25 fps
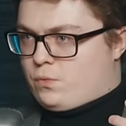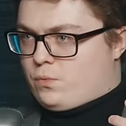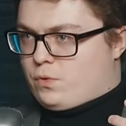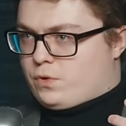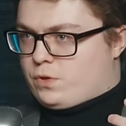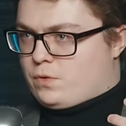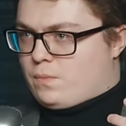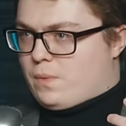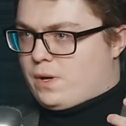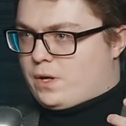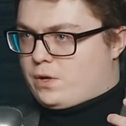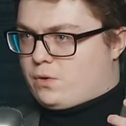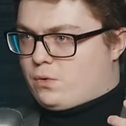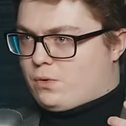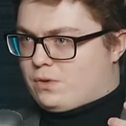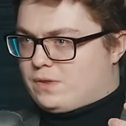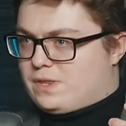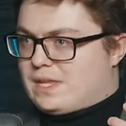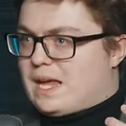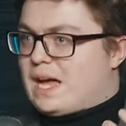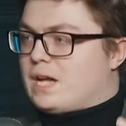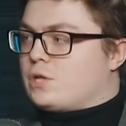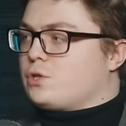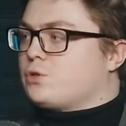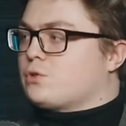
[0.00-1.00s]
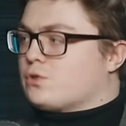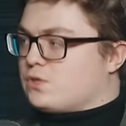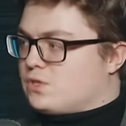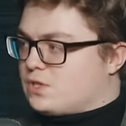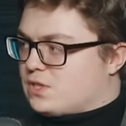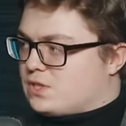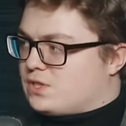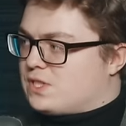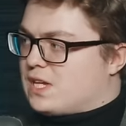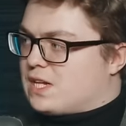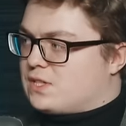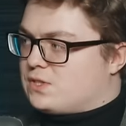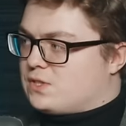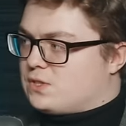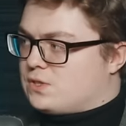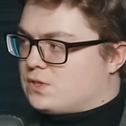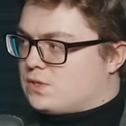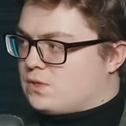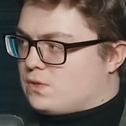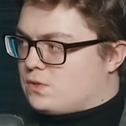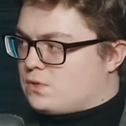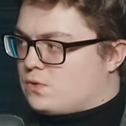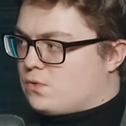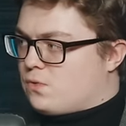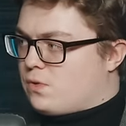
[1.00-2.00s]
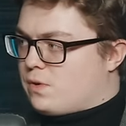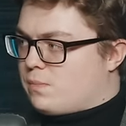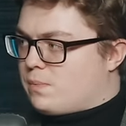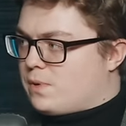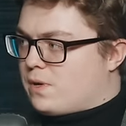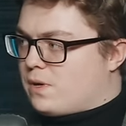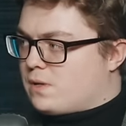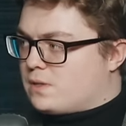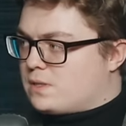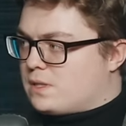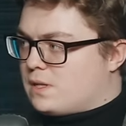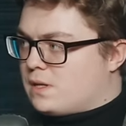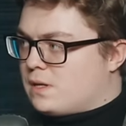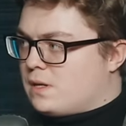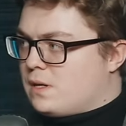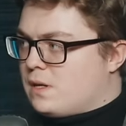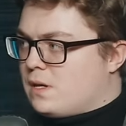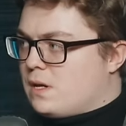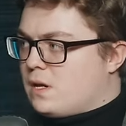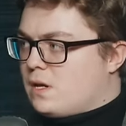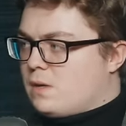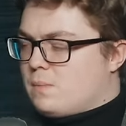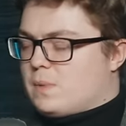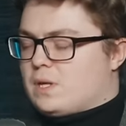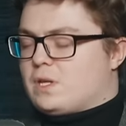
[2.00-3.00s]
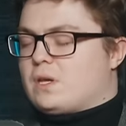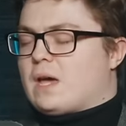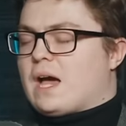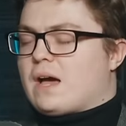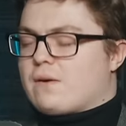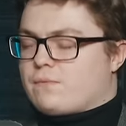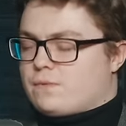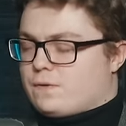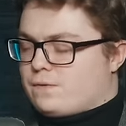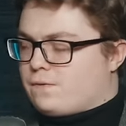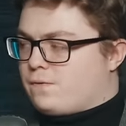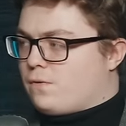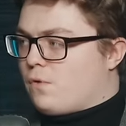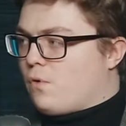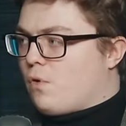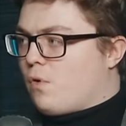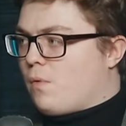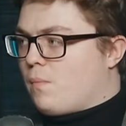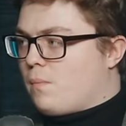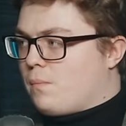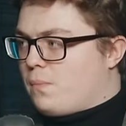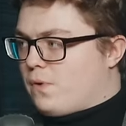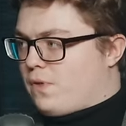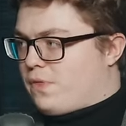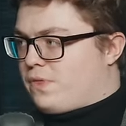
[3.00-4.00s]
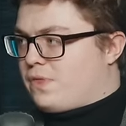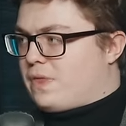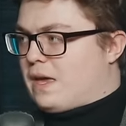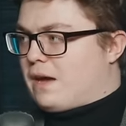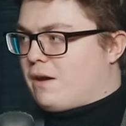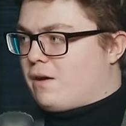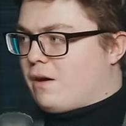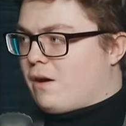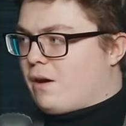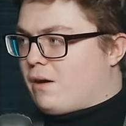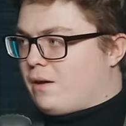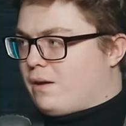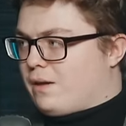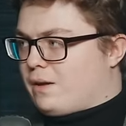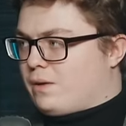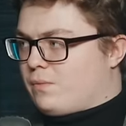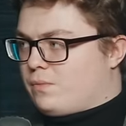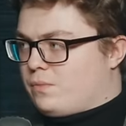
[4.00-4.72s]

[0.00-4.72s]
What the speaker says: you might call natural successors to the Tory party. Mm. I mean, you have Reform, but they are like,